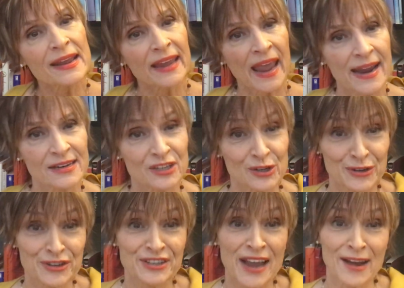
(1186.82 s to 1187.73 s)

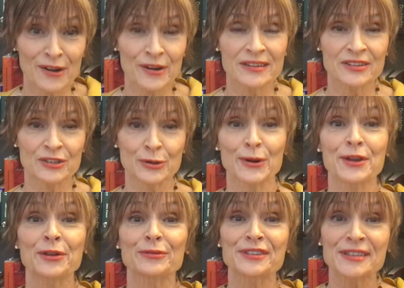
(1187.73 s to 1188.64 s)
Cancer, Saturn is
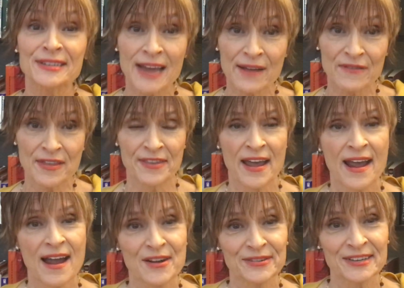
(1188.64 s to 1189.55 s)
touring your 7th
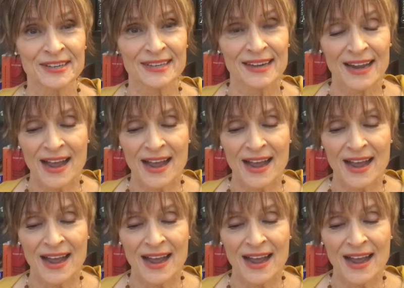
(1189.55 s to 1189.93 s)
house.